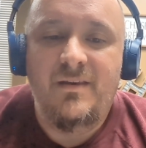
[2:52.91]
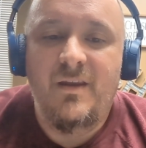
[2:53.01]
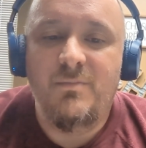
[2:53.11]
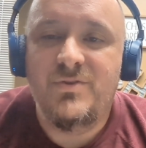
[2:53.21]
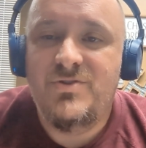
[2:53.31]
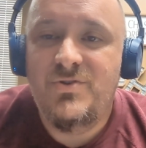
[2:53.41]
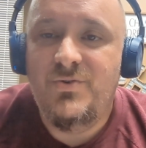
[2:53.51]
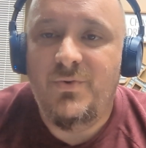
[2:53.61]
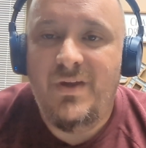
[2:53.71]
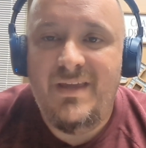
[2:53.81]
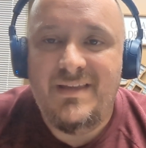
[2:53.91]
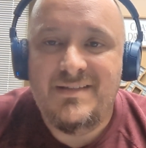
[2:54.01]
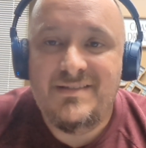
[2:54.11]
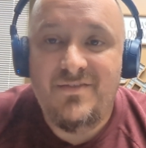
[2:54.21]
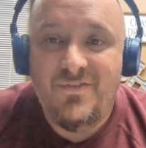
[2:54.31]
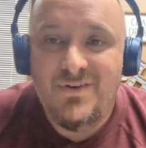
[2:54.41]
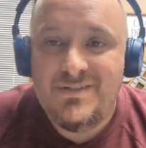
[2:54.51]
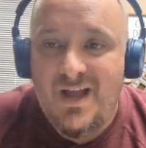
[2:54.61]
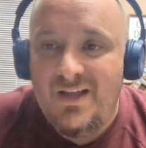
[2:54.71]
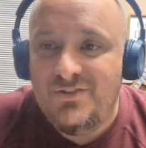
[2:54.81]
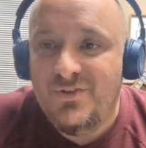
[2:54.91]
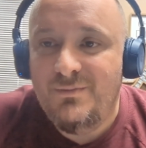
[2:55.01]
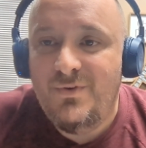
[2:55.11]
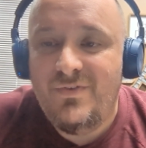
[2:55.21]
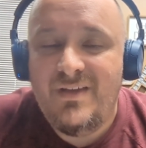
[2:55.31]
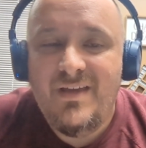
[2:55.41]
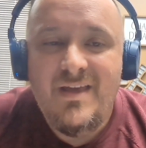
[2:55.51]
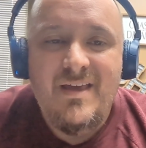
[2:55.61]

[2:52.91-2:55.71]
Number two is the first Conjuring movie.